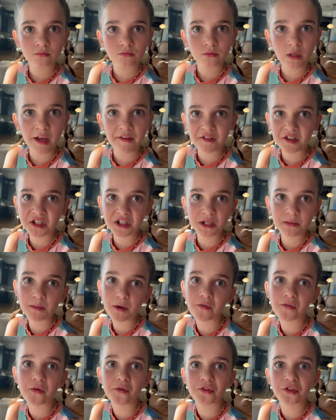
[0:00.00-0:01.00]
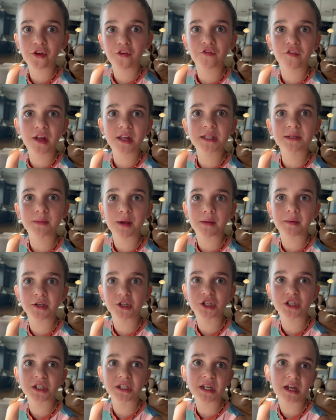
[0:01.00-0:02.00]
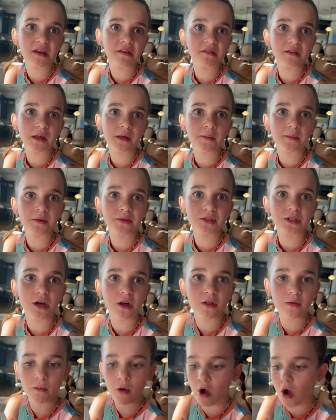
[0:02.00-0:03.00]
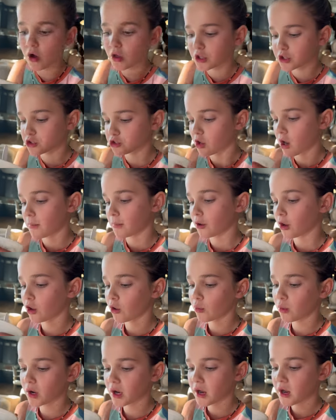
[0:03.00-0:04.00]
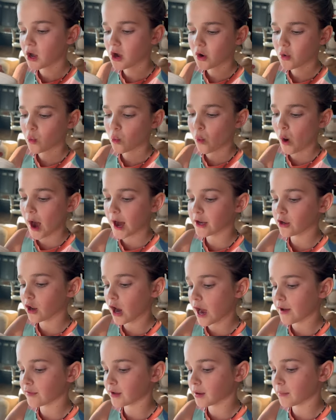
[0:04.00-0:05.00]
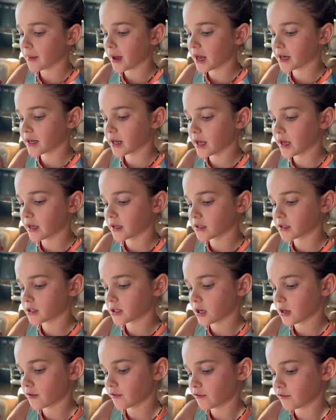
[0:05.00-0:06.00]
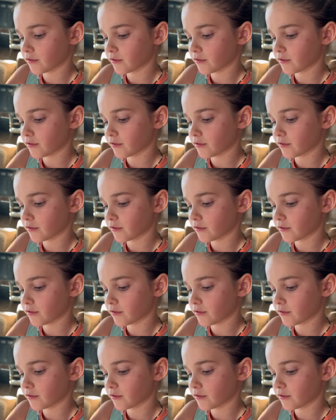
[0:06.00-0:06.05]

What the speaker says: Have a sleepover with your friends, maybe. Just stay at them and tell them all the drama or why you're having a bad day and stuff.